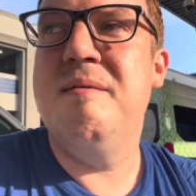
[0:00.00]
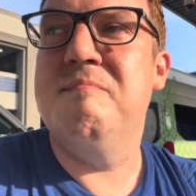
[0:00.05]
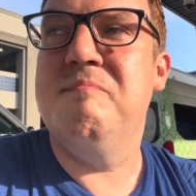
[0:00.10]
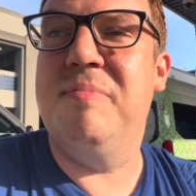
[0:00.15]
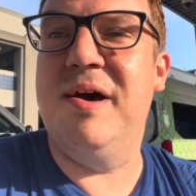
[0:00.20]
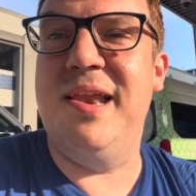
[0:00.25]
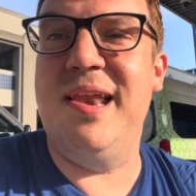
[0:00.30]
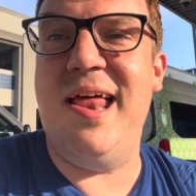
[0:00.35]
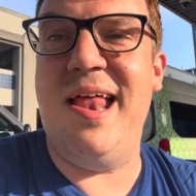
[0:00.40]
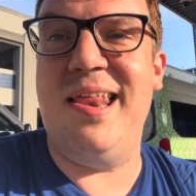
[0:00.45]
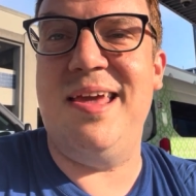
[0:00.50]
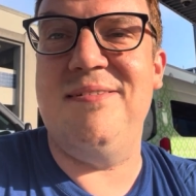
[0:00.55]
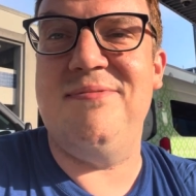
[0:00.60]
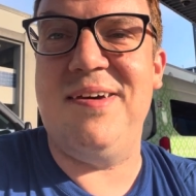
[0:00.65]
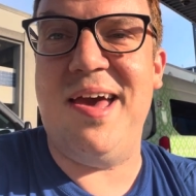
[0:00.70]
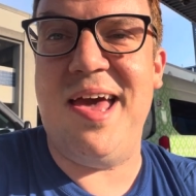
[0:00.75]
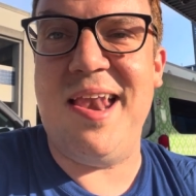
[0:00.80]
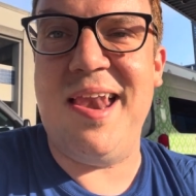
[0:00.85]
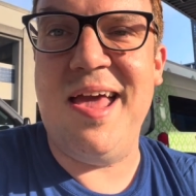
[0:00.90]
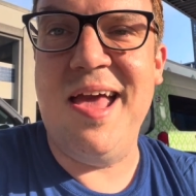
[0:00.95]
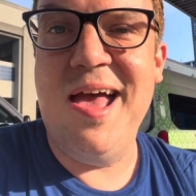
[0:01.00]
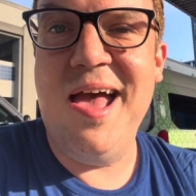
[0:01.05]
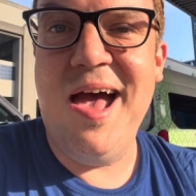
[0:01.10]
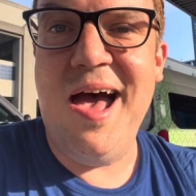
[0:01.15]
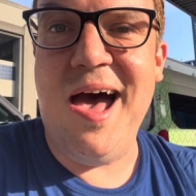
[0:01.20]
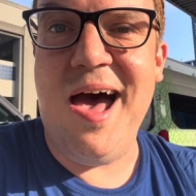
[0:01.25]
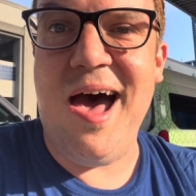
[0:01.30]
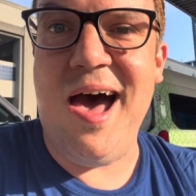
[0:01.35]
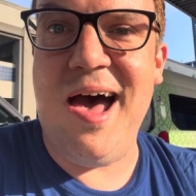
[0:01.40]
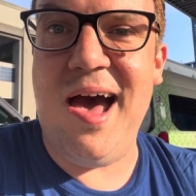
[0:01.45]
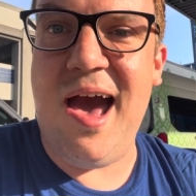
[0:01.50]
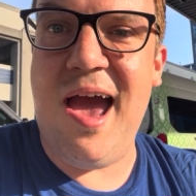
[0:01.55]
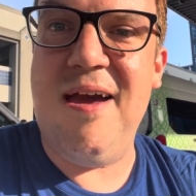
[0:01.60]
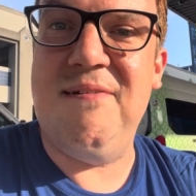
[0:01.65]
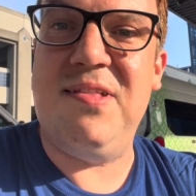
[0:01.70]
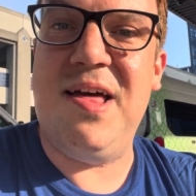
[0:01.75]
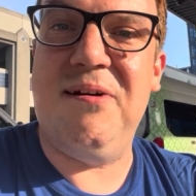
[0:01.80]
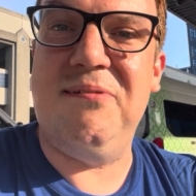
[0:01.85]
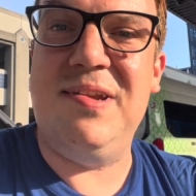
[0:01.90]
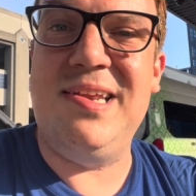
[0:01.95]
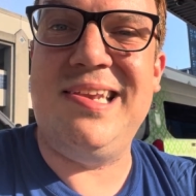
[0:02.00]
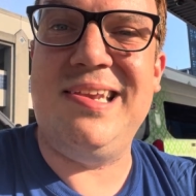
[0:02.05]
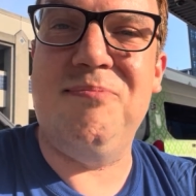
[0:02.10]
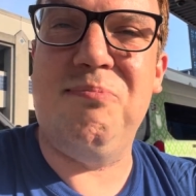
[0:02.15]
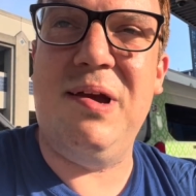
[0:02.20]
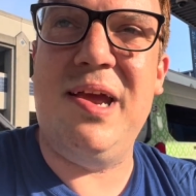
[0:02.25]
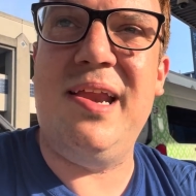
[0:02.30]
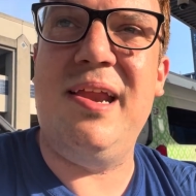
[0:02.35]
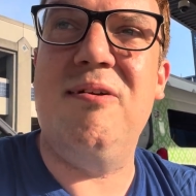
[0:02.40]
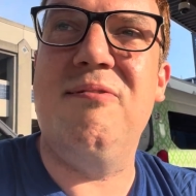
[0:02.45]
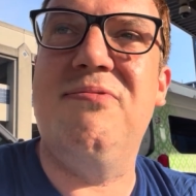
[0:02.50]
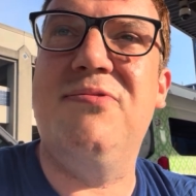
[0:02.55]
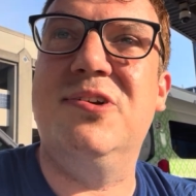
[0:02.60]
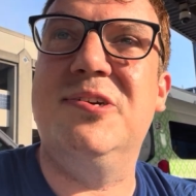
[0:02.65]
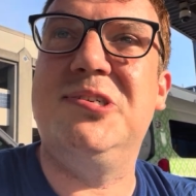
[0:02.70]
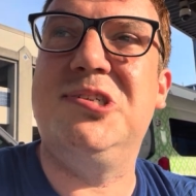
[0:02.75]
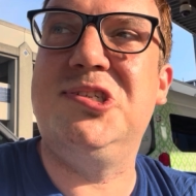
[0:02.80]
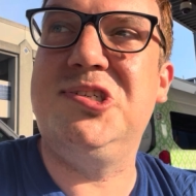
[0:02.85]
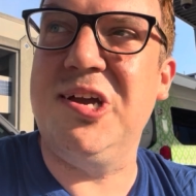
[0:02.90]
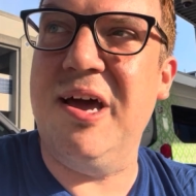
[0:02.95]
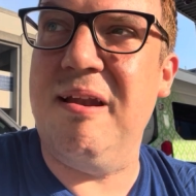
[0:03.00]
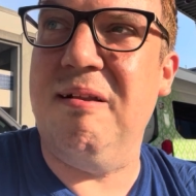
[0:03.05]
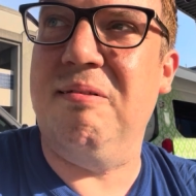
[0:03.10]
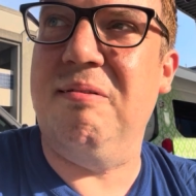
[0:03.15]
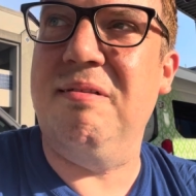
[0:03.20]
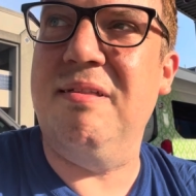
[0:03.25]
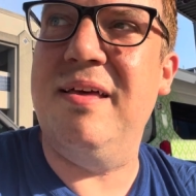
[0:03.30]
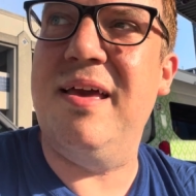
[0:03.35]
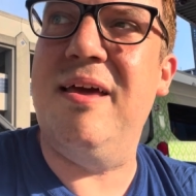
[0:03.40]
but in any event, Uh, I now need to wait here for a shuttle